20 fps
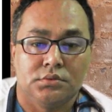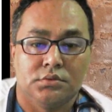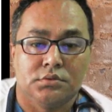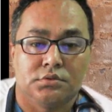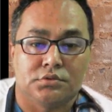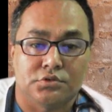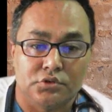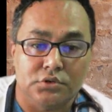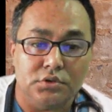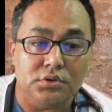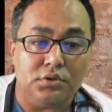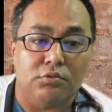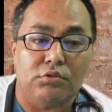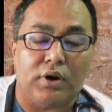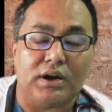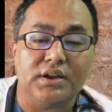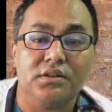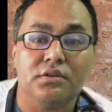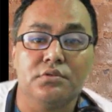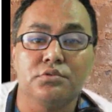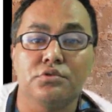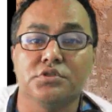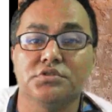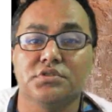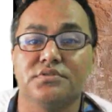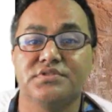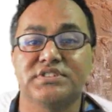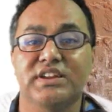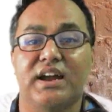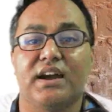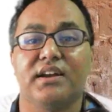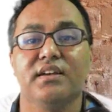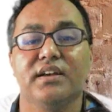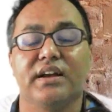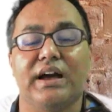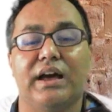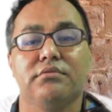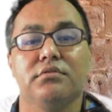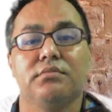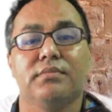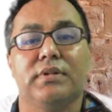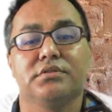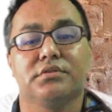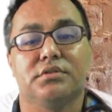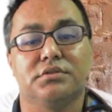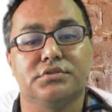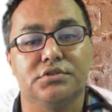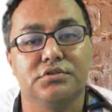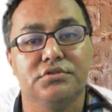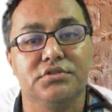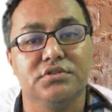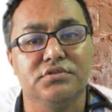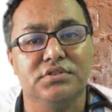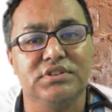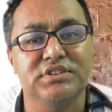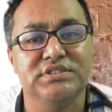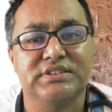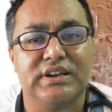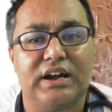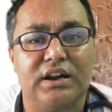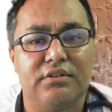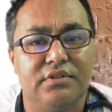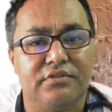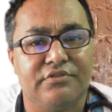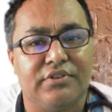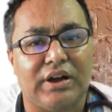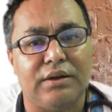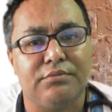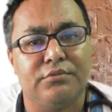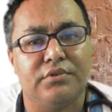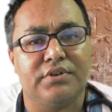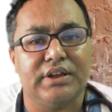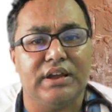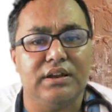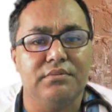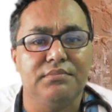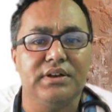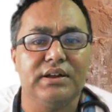So, what is the dose of starting carbimazole? So, you usually start with 5 to 10